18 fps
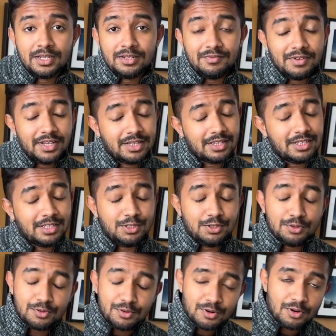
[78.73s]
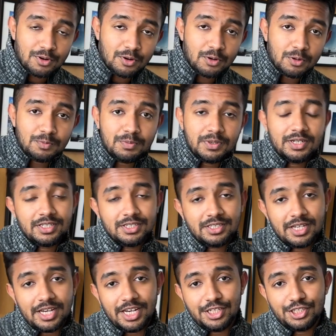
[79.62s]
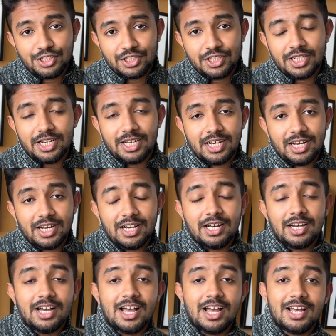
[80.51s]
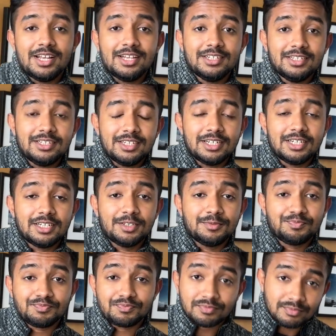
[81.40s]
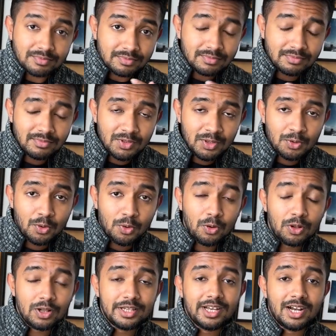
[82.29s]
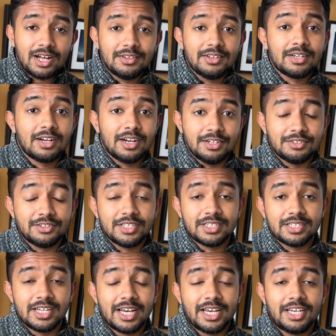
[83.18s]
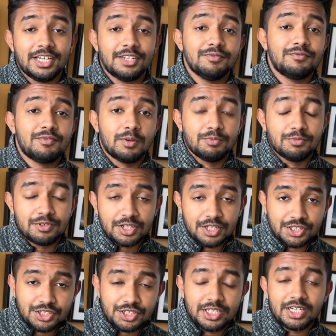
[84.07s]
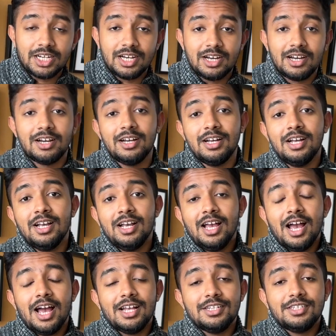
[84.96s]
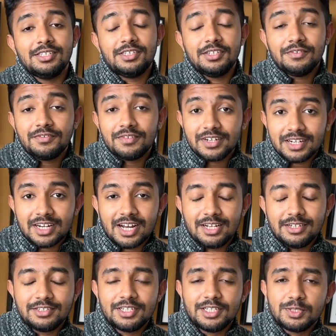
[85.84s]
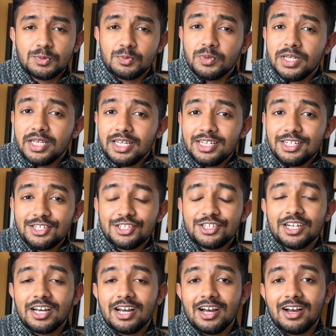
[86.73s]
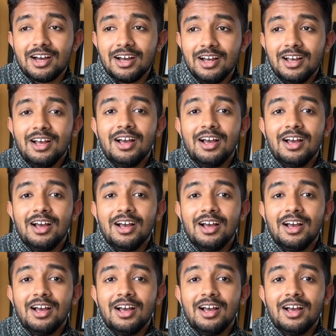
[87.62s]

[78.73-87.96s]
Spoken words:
with Europe, Asia, and all the other countries like in from Russia and different countries. We share